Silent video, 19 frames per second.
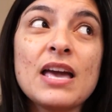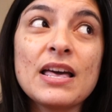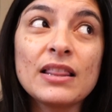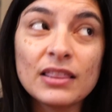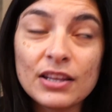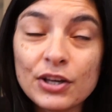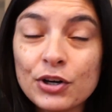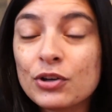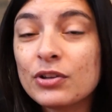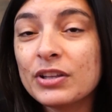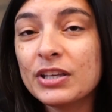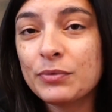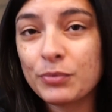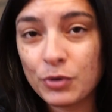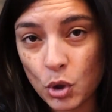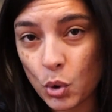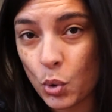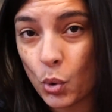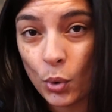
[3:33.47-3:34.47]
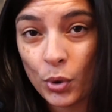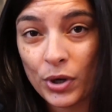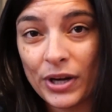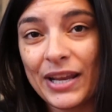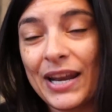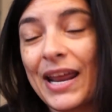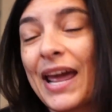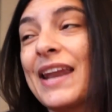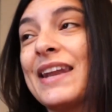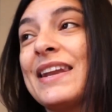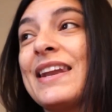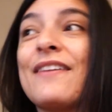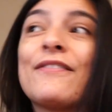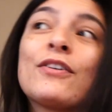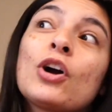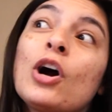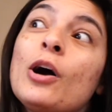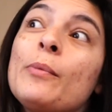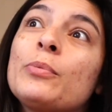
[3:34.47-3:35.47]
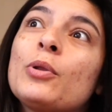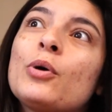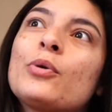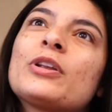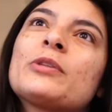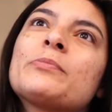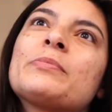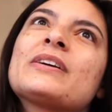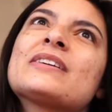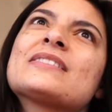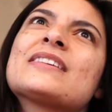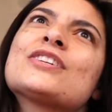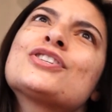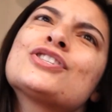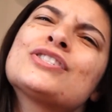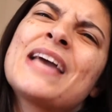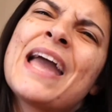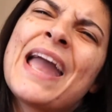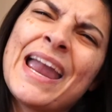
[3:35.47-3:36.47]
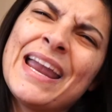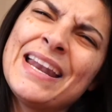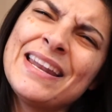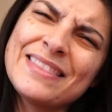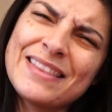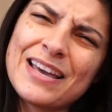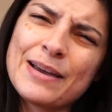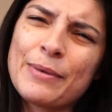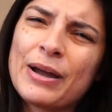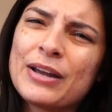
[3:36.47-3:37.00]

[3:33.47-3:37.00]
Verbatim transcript: literally recorded and never uploaded because I just hated them.